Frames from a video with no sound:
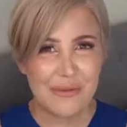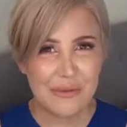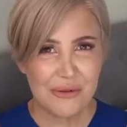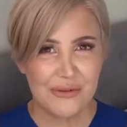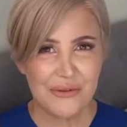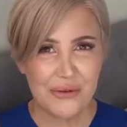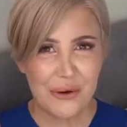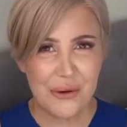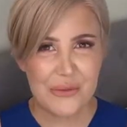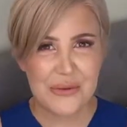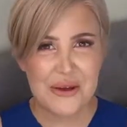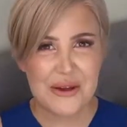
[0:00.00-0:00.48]

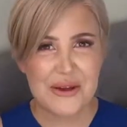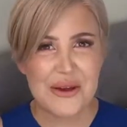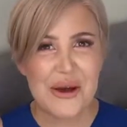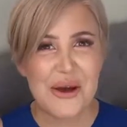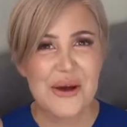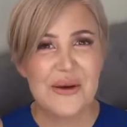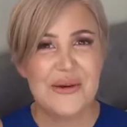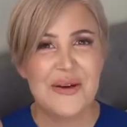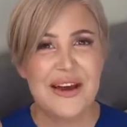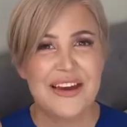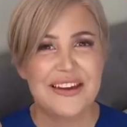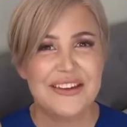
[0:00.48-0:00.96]
before we
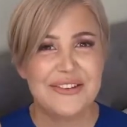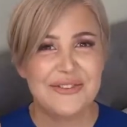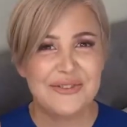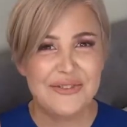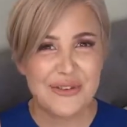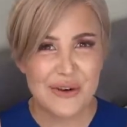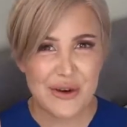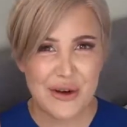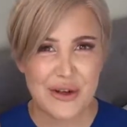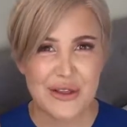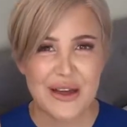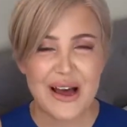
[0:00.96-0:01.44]
go any
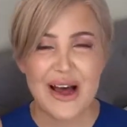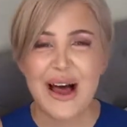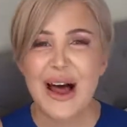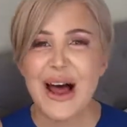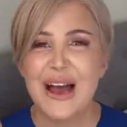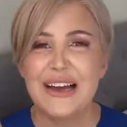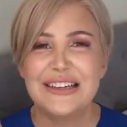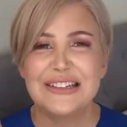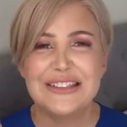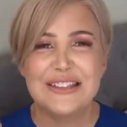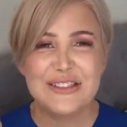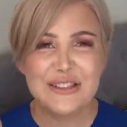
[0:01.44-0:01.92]
further,
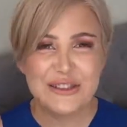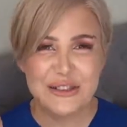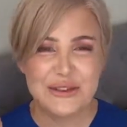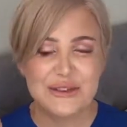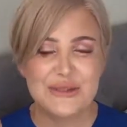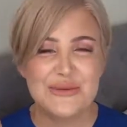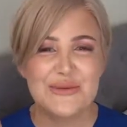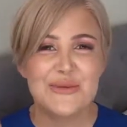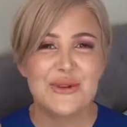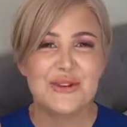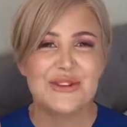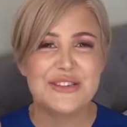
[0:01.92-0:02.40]
I
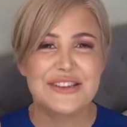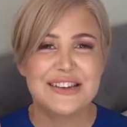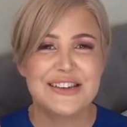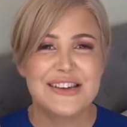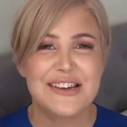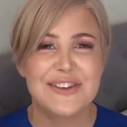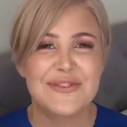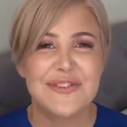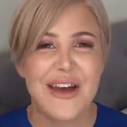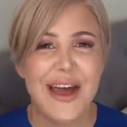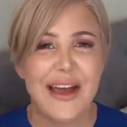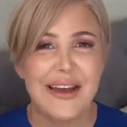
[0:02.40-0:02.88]
do want to
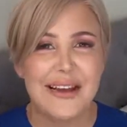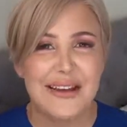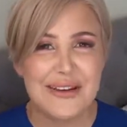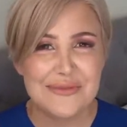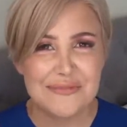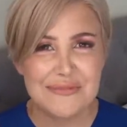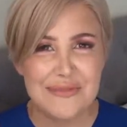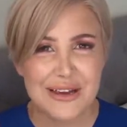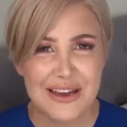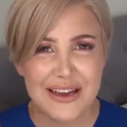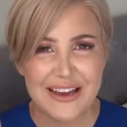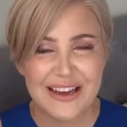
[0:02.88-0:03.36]
give a
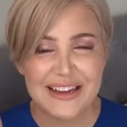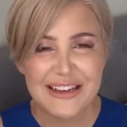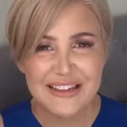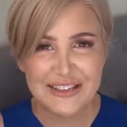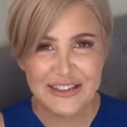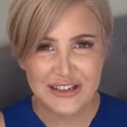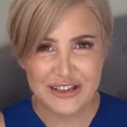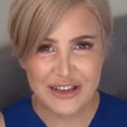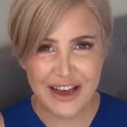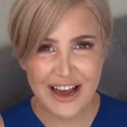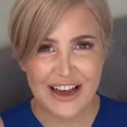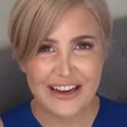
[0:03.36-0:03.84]

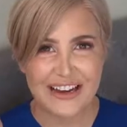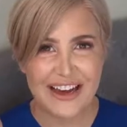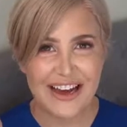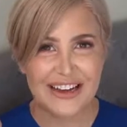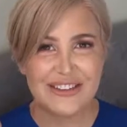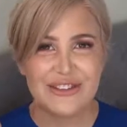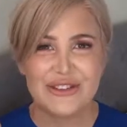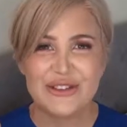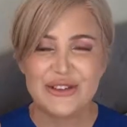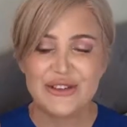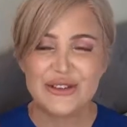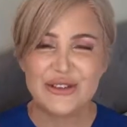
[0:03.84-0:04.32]
big shout
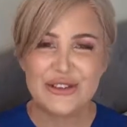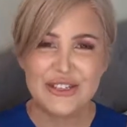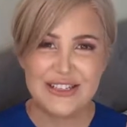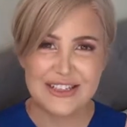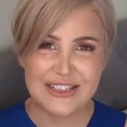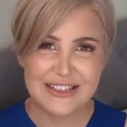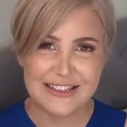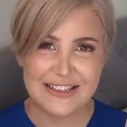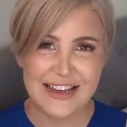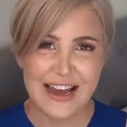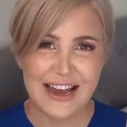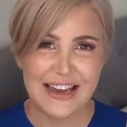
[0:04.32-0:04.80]
out to
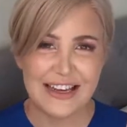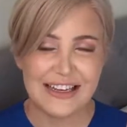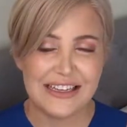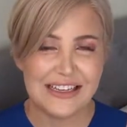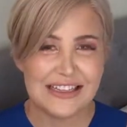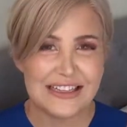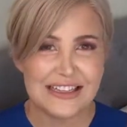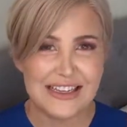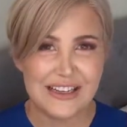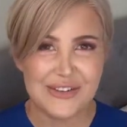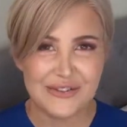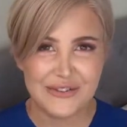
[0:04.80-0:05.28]

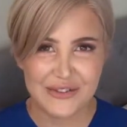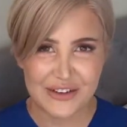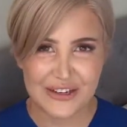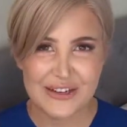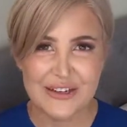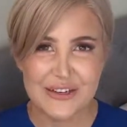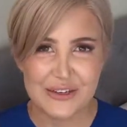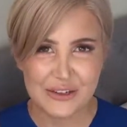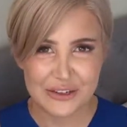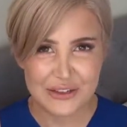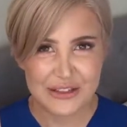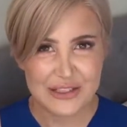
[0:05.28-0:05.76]
today's
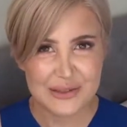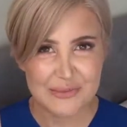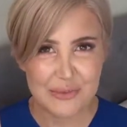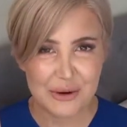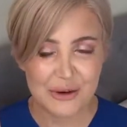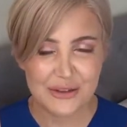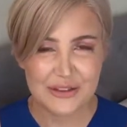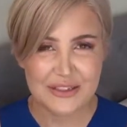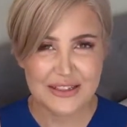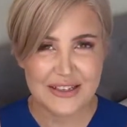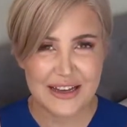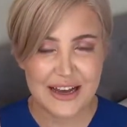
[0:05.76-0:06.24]
video
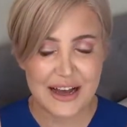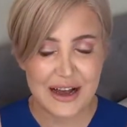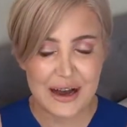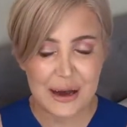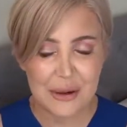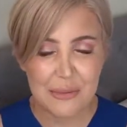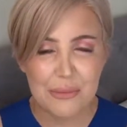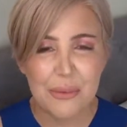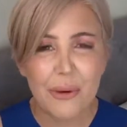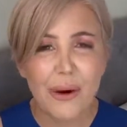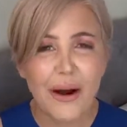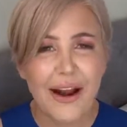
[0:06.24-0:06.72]
sponsor,
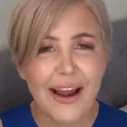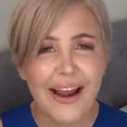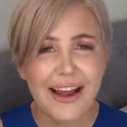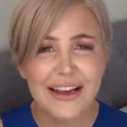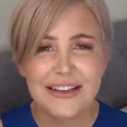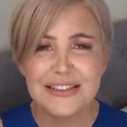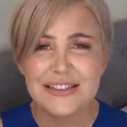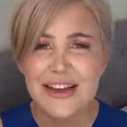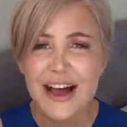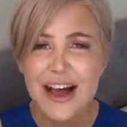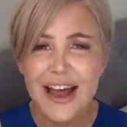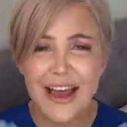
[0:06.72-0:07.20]
a
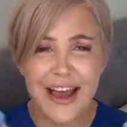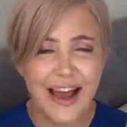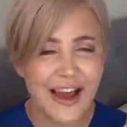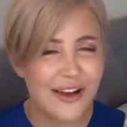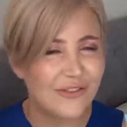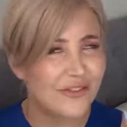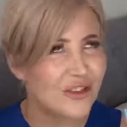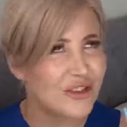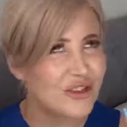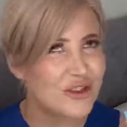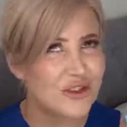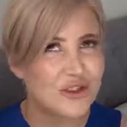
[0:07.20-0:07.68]
brand I
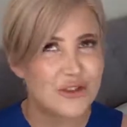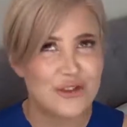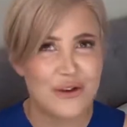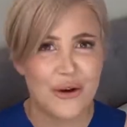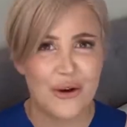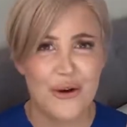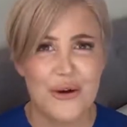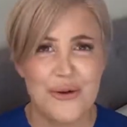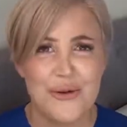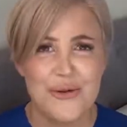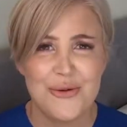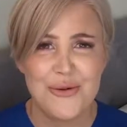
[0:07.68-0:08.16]
have
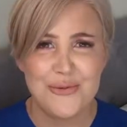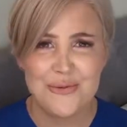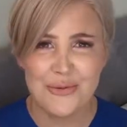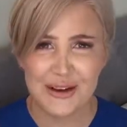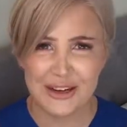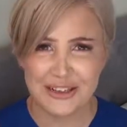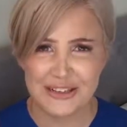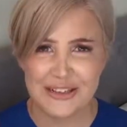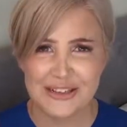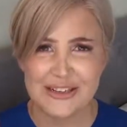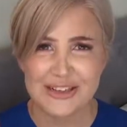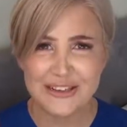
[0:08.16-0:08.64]
so
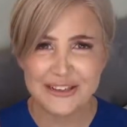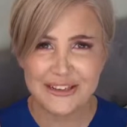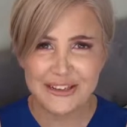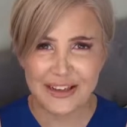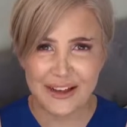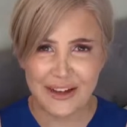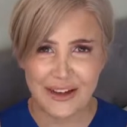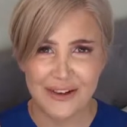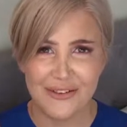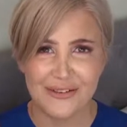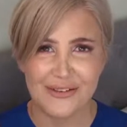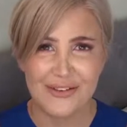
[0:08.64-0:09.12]
much
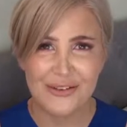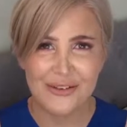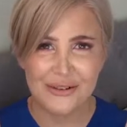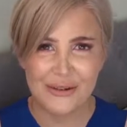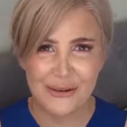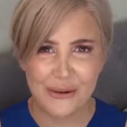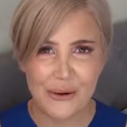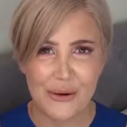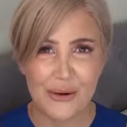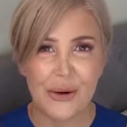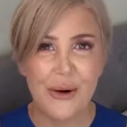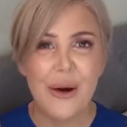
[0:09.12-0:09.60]
love
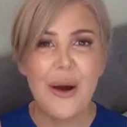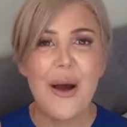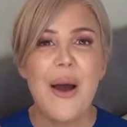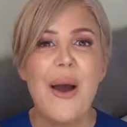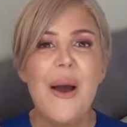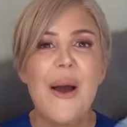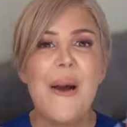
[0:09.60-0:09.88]
for,